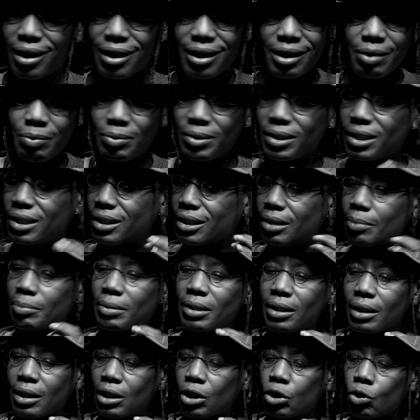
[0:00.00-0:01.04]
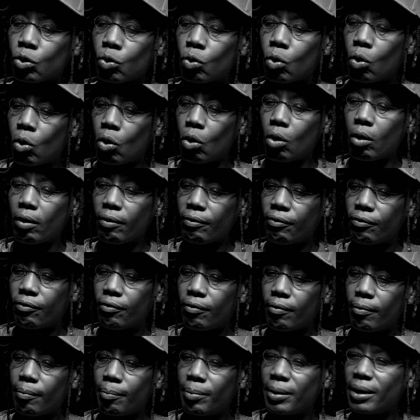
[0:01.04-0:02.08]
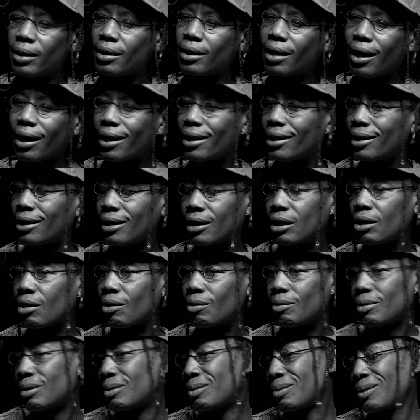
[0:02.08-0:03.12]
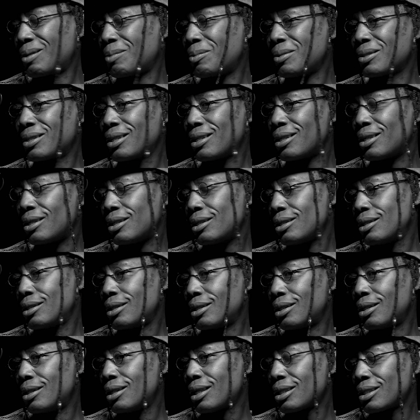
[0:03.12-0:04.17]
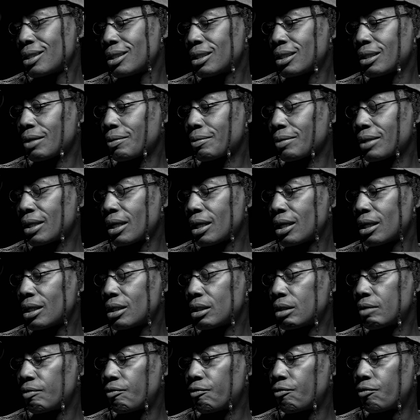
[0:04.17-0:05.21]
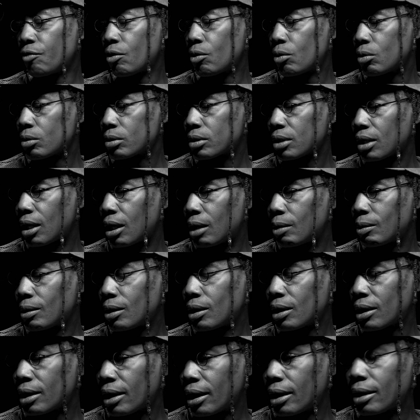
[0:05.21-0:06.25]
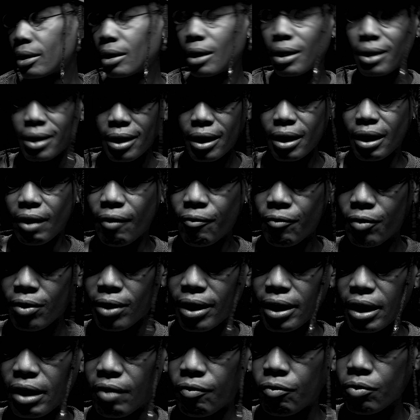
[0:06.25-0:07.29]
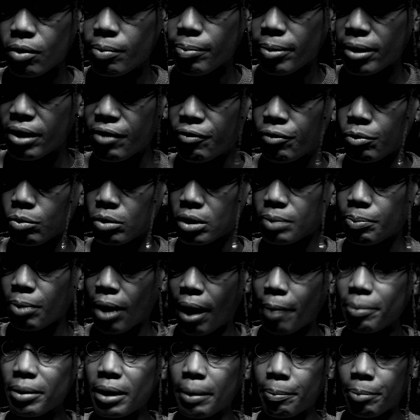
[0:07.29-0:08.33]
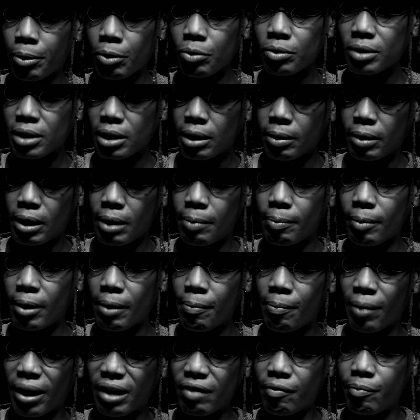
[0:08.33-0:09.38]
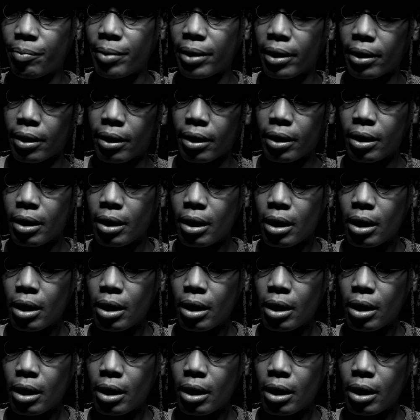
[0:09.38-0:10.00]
it was just something a little off, but not in, it wasn't necessarily his fault. Again, I felt like if it was probably in person, it might have been,